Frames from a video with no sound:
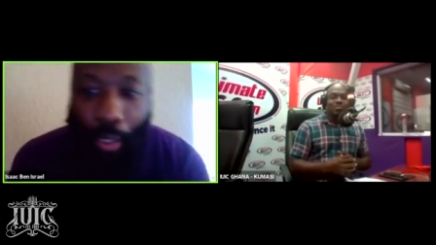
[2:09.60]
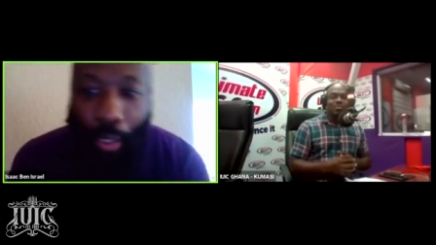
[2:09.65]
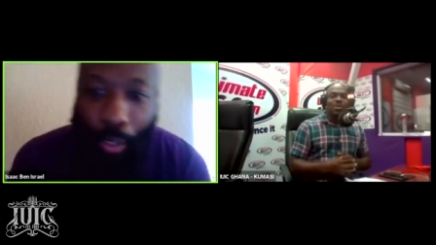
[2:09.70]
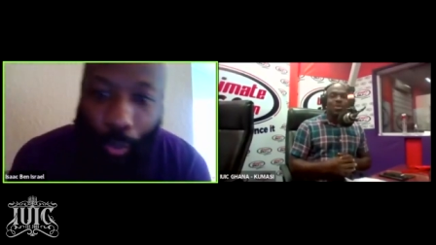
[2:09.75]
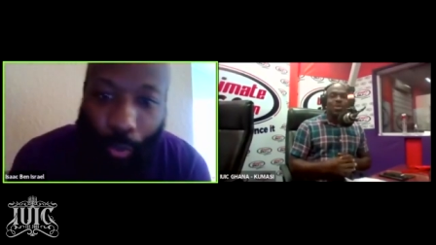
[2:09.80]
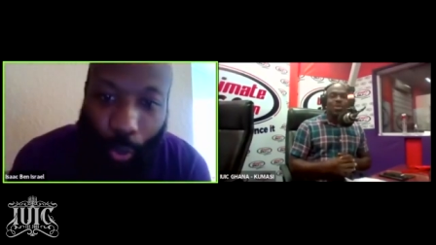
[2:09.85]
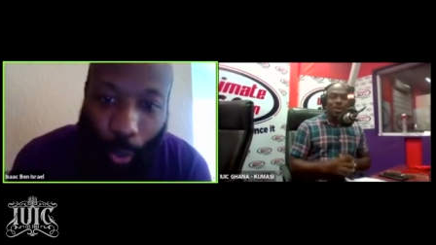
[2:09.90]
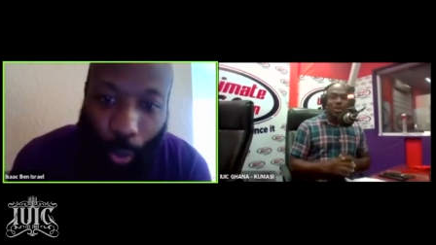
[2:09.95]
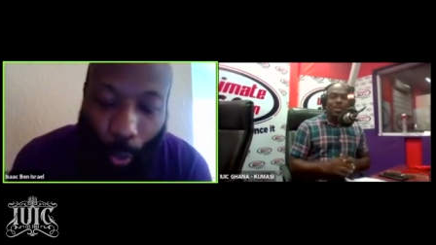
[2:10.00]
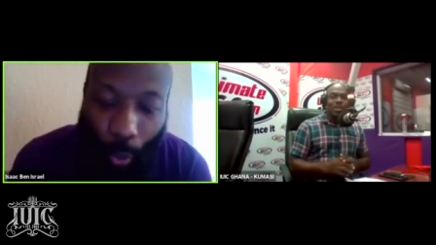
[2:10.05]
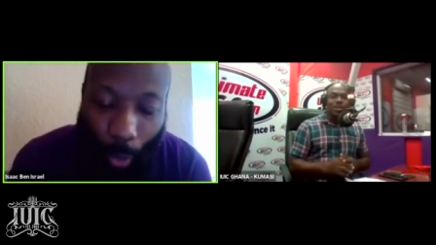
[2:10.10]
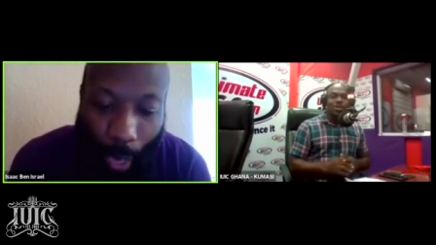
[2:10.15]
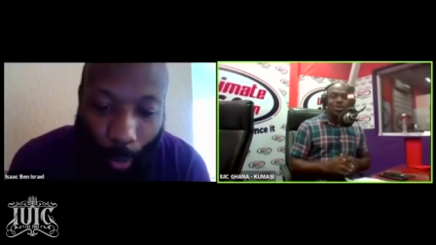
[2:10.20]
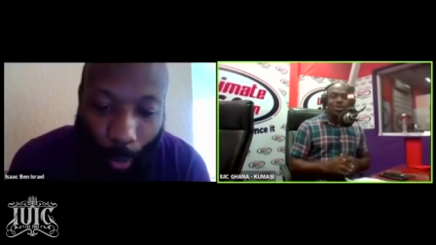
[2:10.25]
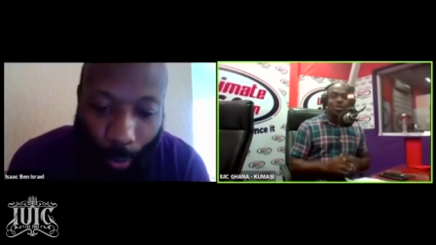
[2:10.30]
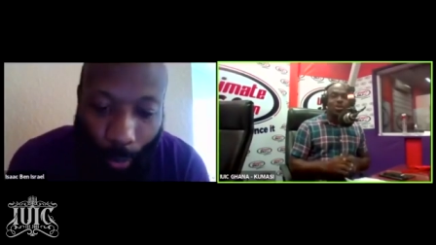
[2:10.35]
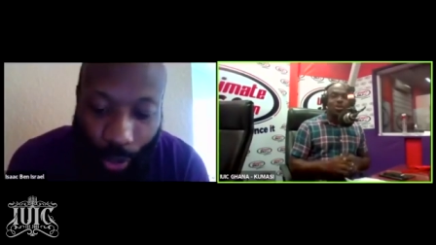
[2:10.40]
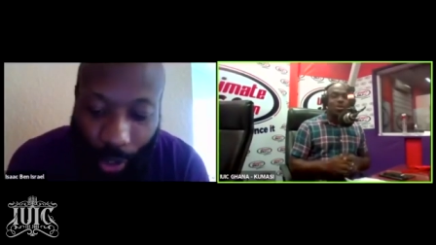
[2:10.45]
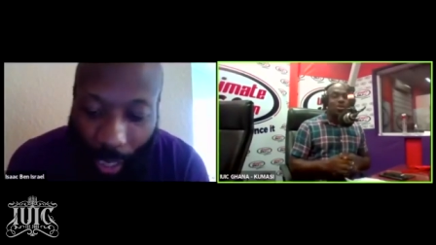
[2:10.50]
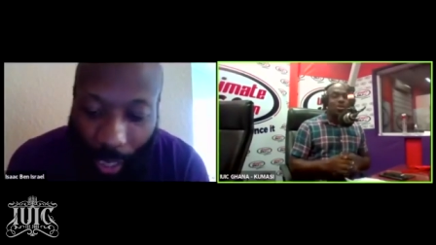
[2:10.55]
So okay.
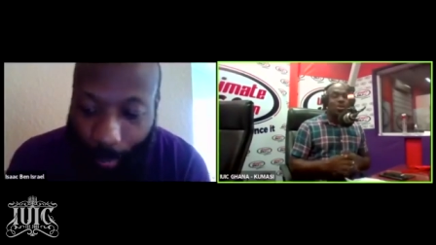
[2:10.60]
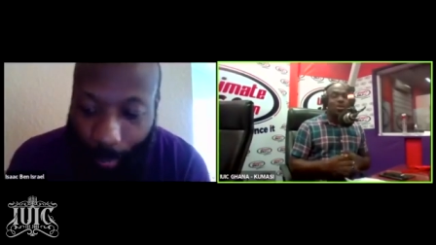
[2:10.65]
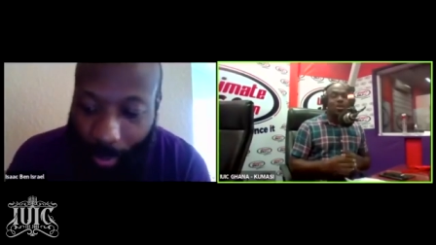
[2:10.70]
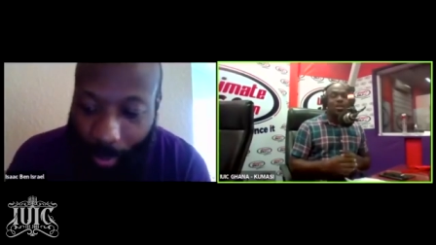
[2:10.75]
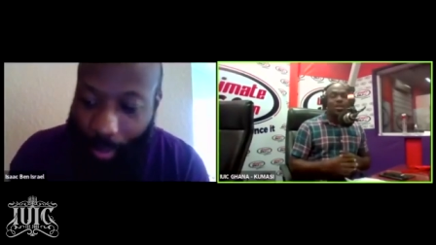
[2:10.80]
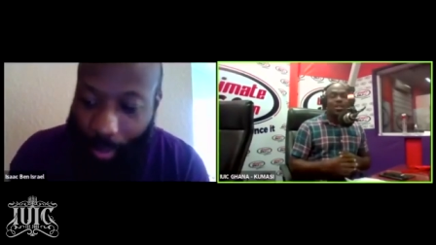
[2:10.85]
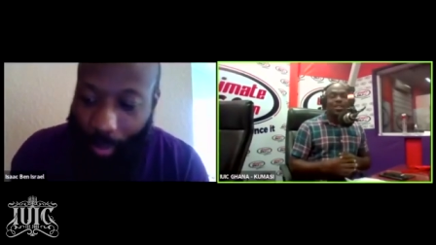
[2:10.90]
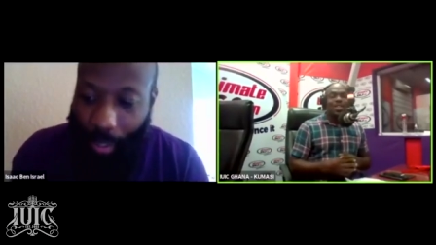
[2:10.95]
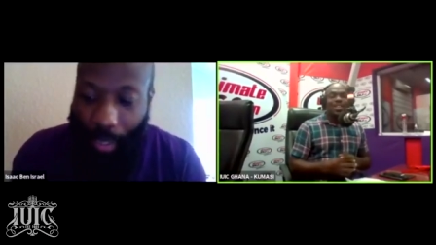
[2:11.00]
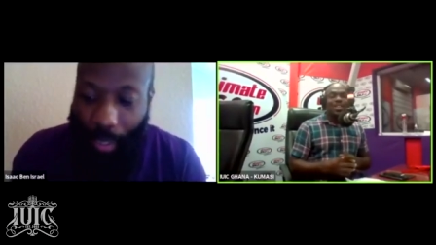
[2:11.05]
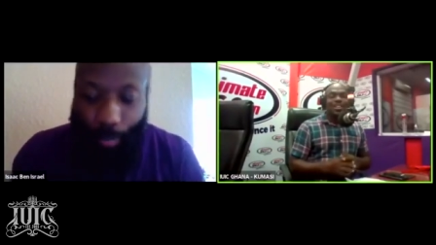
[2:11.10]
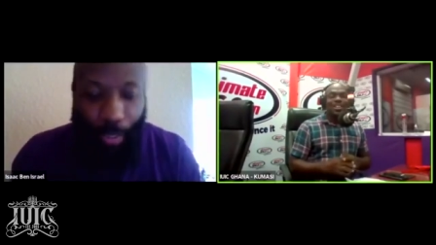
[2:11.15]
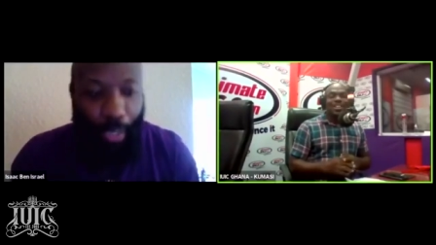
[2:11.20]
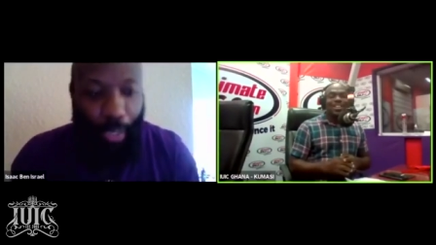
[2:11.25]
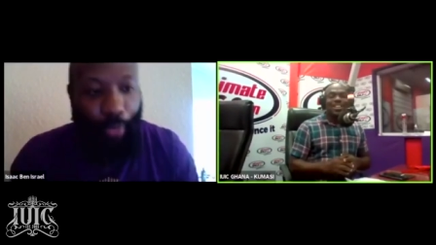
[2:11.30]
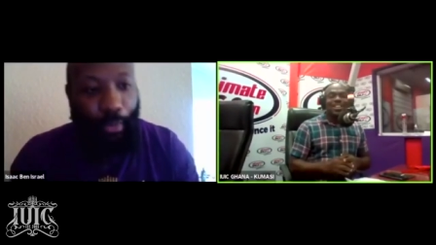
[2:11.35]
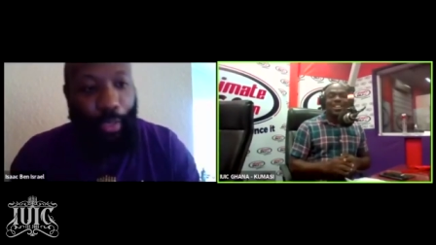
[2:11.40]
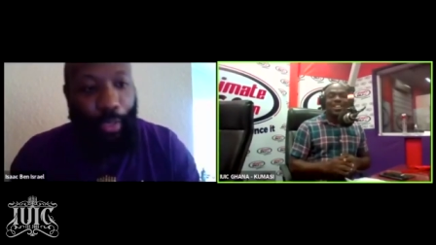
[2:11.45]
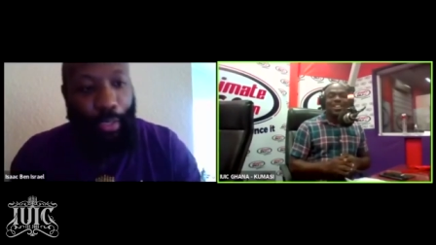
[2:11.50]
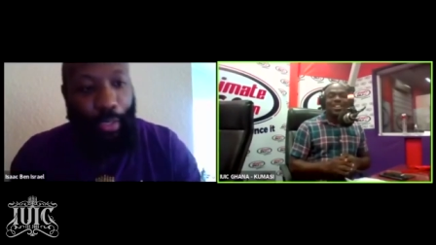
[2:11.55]
Our job is to come
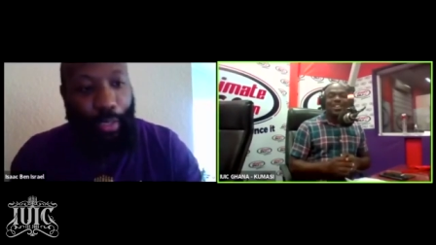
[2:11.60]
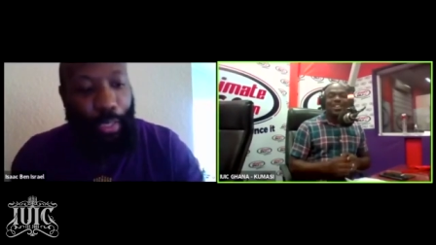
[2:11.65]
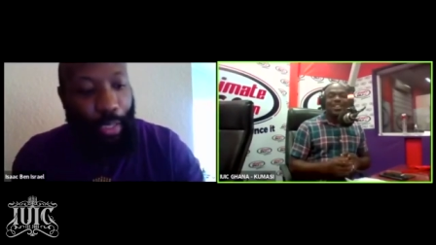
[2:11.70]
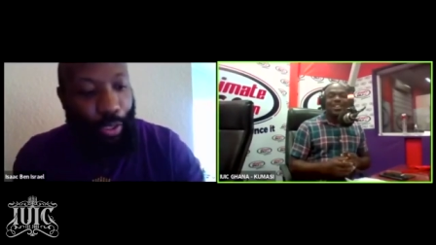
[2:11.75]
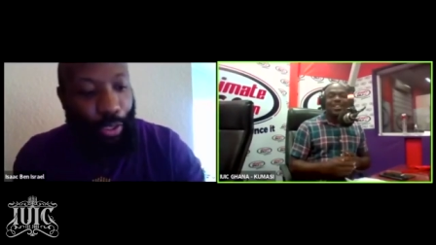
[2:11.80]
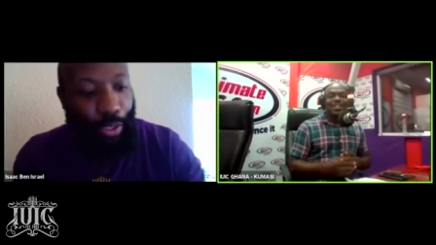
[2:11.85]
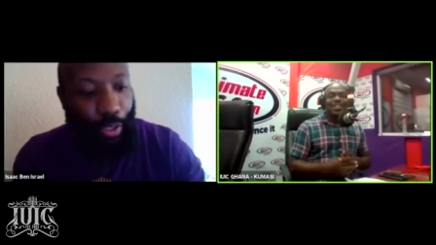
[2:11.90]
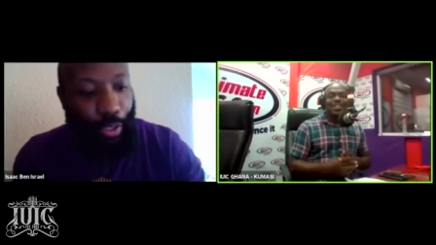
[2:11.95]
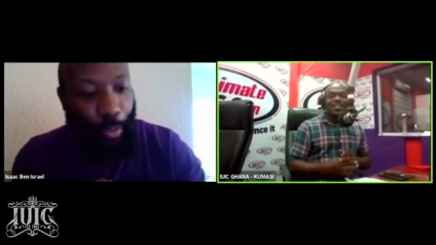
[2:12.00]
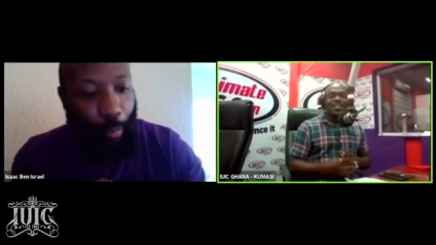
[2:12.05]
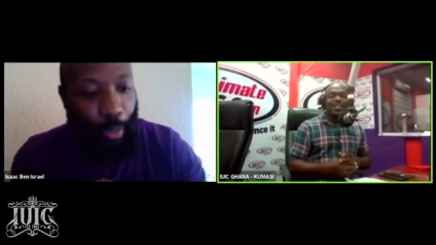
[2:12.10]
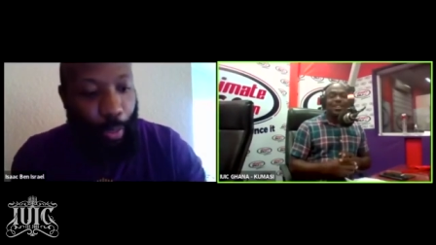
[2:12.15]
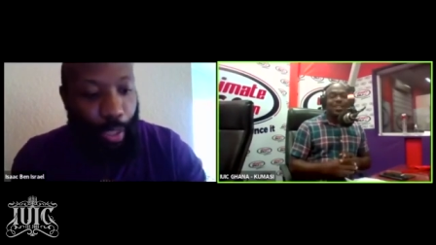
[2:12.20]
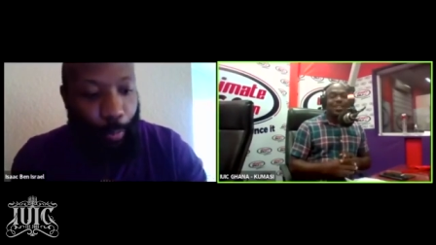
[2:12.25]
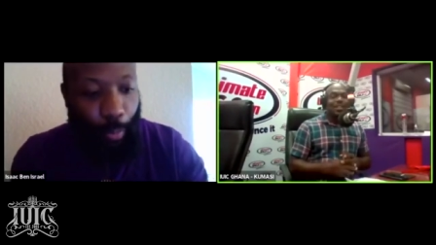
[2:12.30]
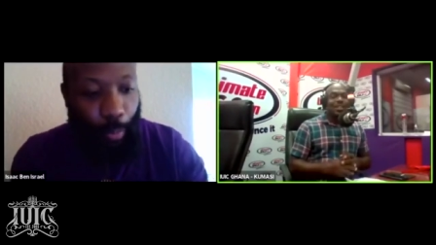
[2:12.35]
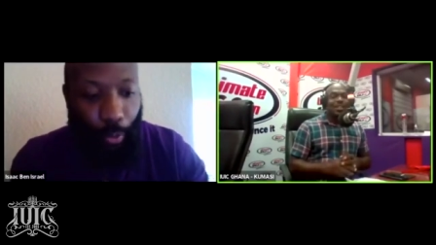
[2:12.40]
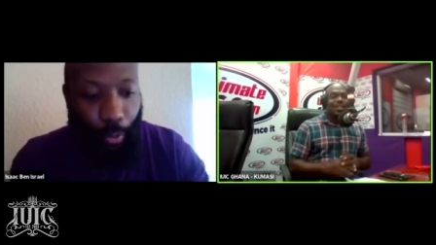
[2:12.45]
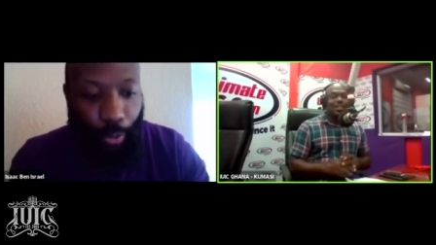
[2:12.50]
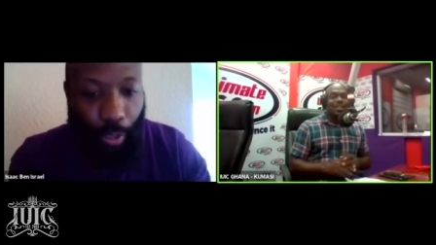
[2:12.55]
here and teach the
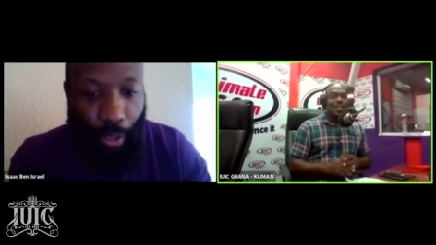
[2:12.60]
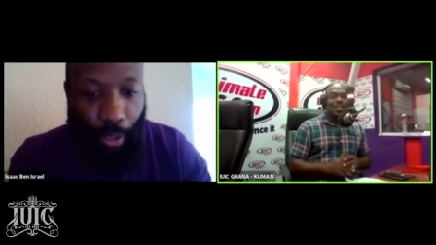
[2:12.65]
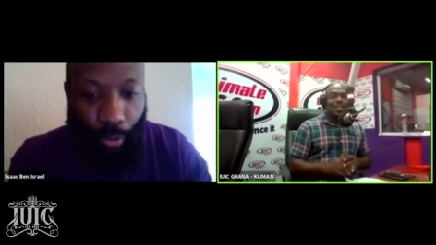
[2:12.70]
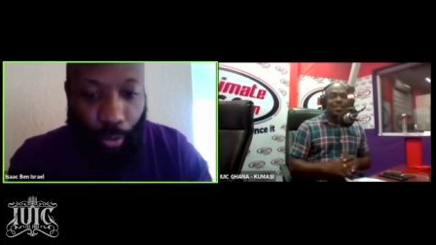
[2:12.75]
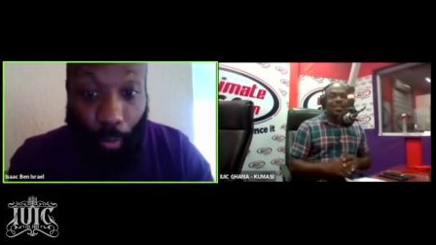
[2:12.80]
people the,